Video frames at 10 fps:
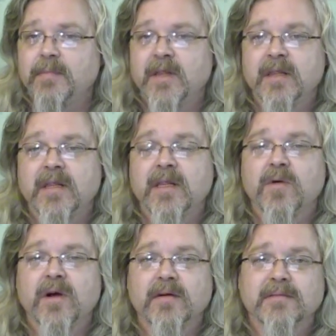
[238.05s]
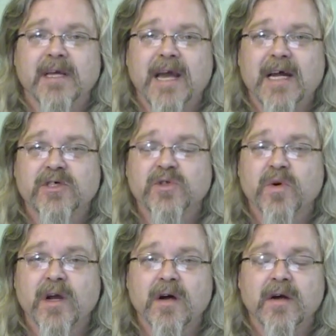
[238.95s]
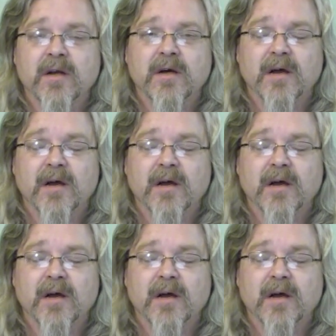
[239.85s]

Um, they were they had a story on uh,